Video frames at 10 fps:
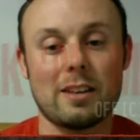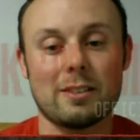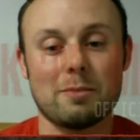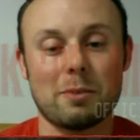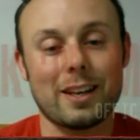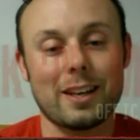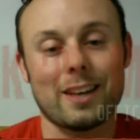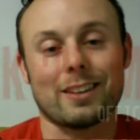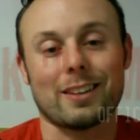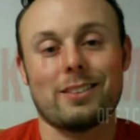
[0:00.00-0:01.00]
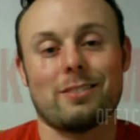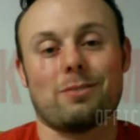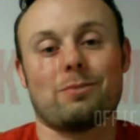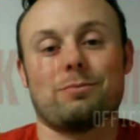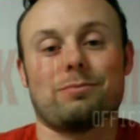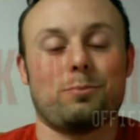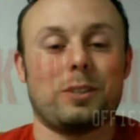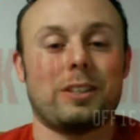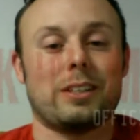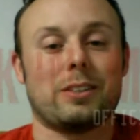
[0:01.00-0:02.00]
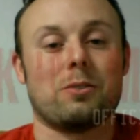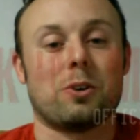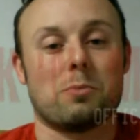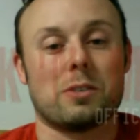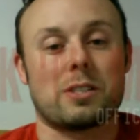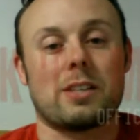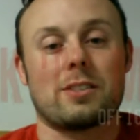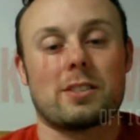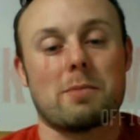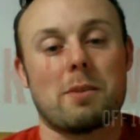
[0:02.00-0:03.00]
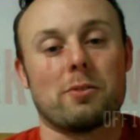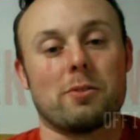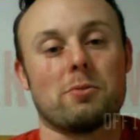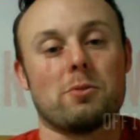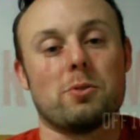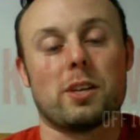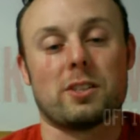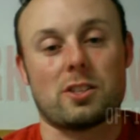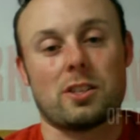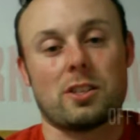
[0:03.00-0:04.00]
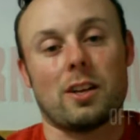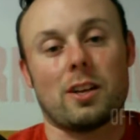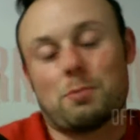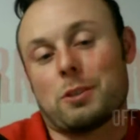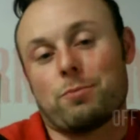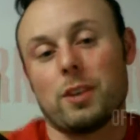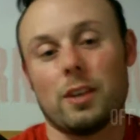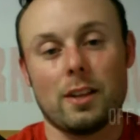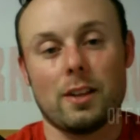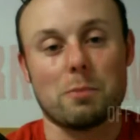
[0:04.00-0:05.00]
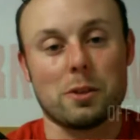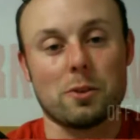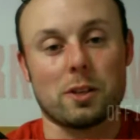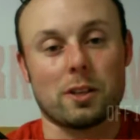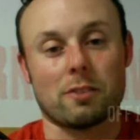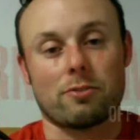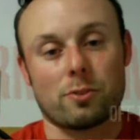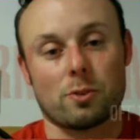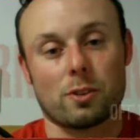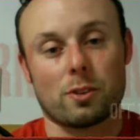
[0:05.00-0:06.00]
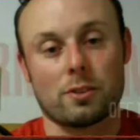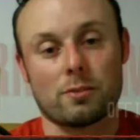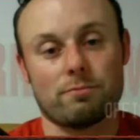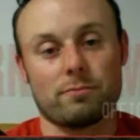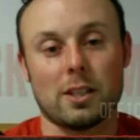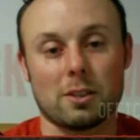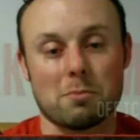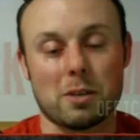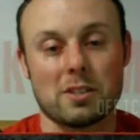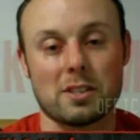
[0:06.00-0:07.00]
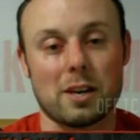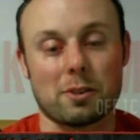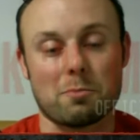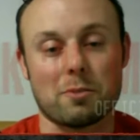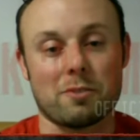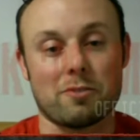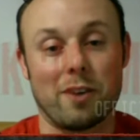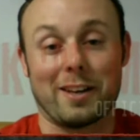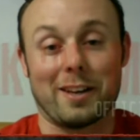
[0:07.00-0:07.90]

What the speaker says: but again, like they didn't. What do they do though besides just come out and do New Day shtick? I mean, they've been doing it for I don't know months now, and it's pretty fucking